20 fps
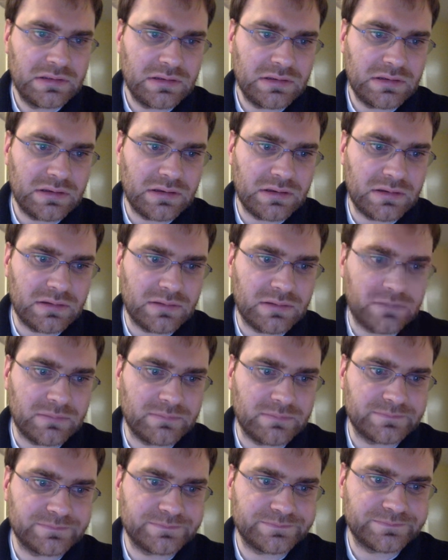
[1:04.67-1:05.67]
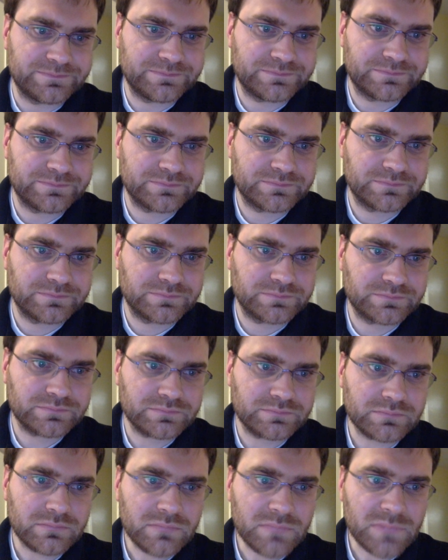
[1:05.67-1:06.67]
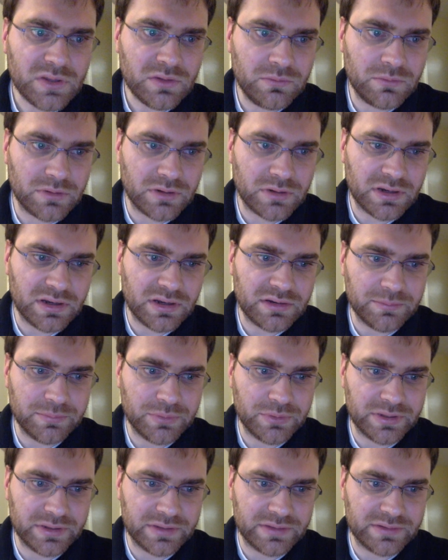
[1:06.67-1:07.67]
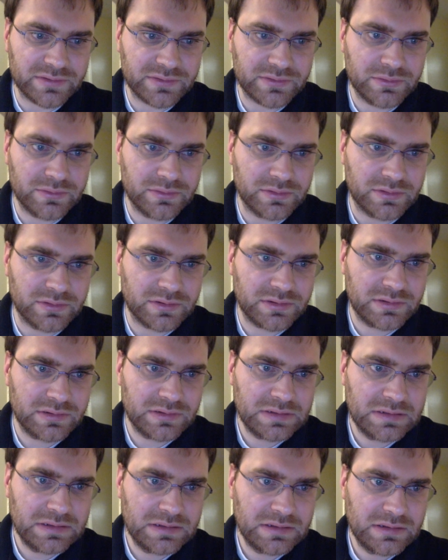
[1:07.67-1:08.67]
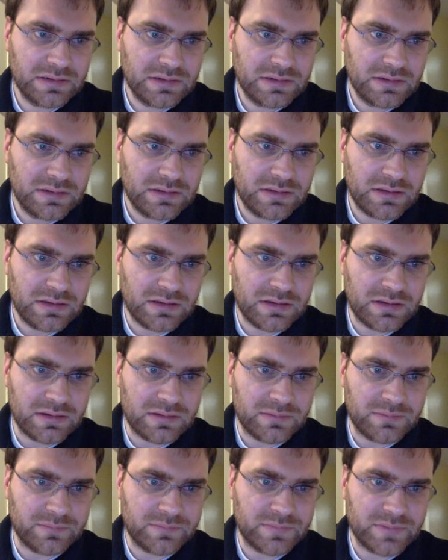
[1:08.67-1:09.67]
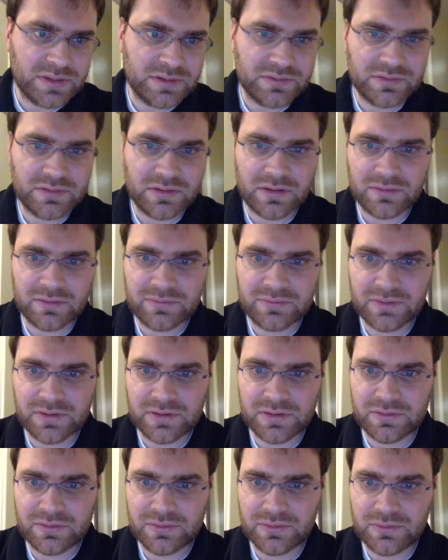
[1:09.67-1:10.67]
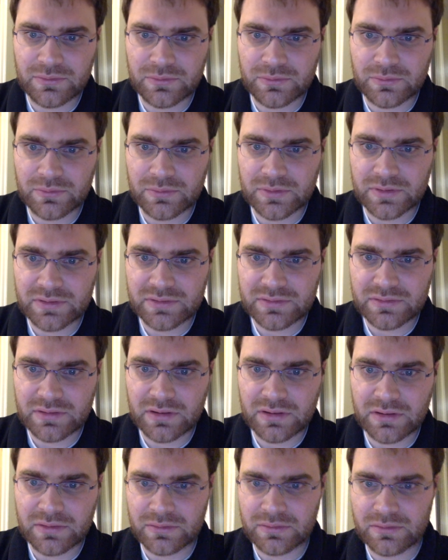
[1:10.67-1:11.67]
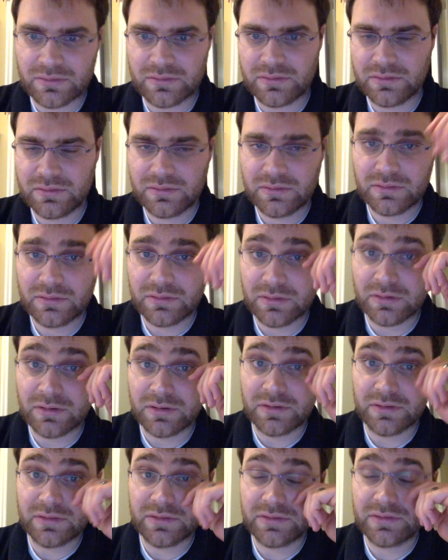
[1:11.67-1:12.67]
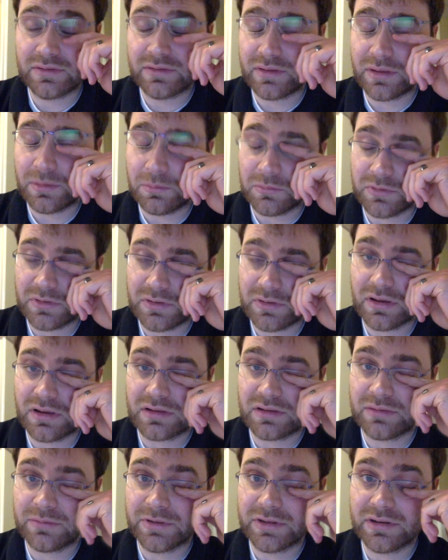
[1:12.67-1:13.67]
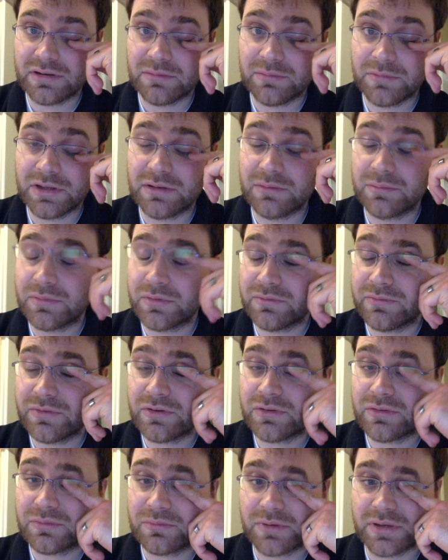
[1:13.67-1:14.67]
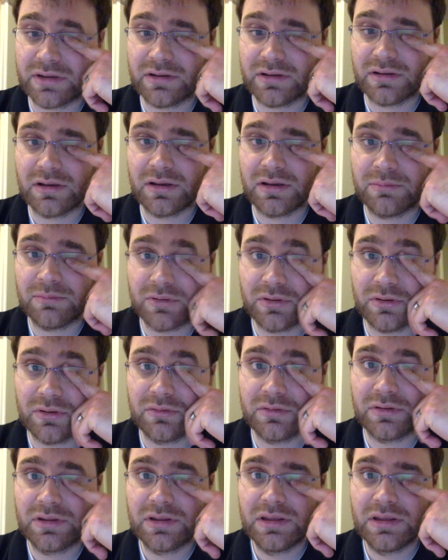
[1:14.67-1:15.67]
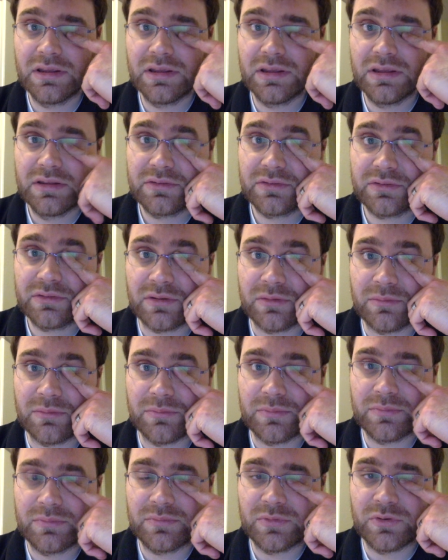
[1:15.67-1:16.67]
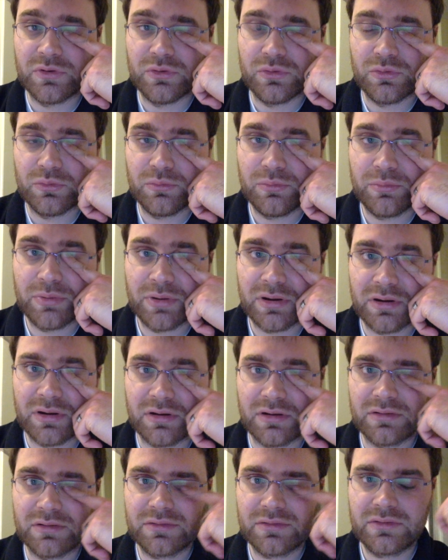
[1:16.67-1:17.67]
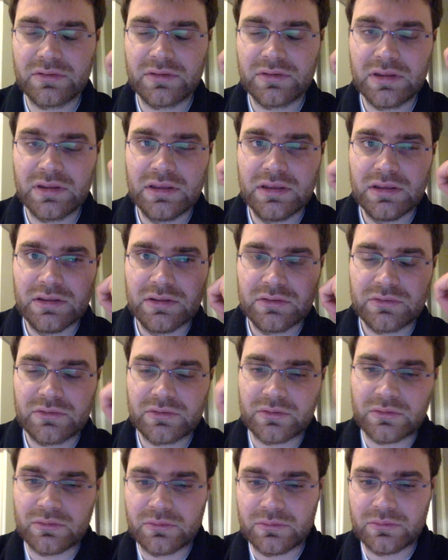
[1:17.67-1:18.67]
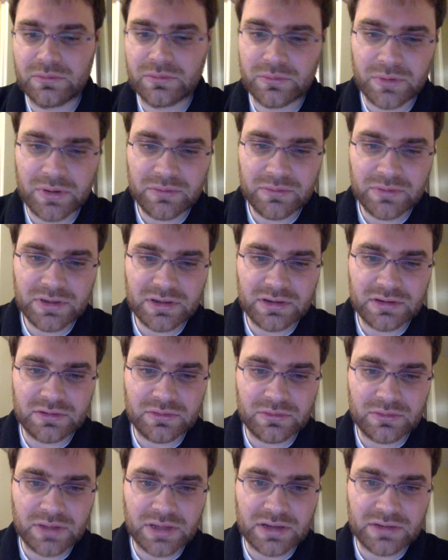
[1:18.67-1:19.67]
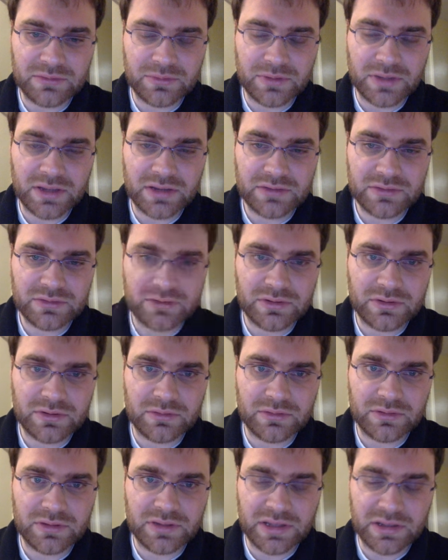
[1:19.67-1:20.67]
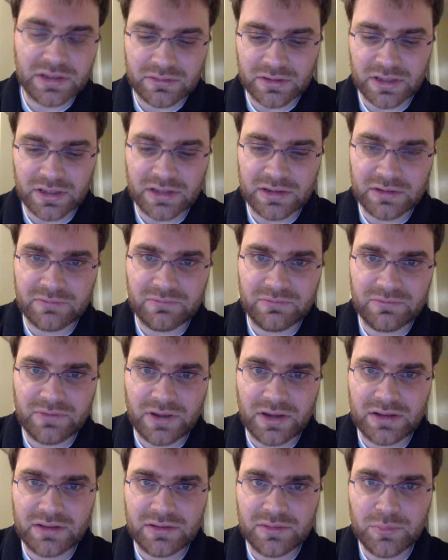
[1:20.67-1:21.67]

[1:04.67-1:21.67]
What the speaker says: We're going to end up putting this hook and stuff into this into this assembly document in a minute. But first we need to upload some new parts. So the way we need to do that is we actually go to the internet and find the